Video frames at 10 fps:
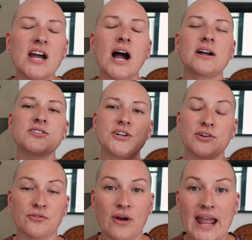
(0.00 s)
Dr.
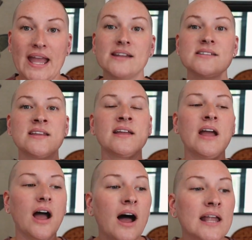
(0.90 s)
Grant
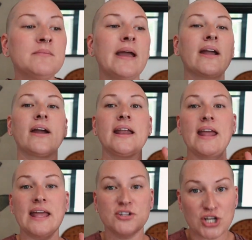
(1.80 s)
unmarried
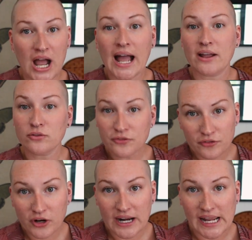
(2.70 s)
and child
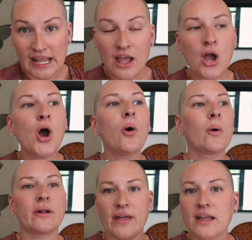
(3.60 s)
free,
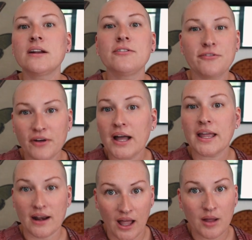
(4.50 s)
or are they going to fuck
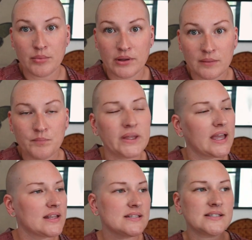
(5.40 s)
it up?
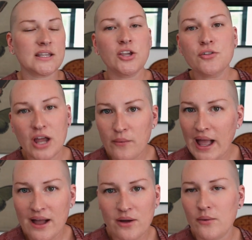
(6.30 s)
Because you know
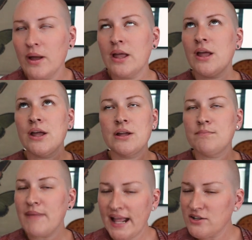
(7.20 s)
how
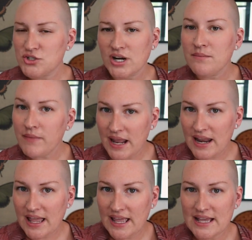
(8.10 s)
mainstream
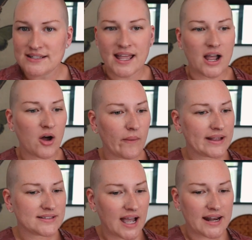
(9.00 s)
media is, they
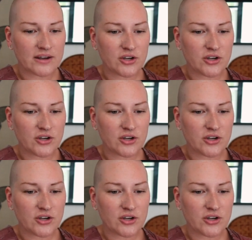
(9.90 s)
always got to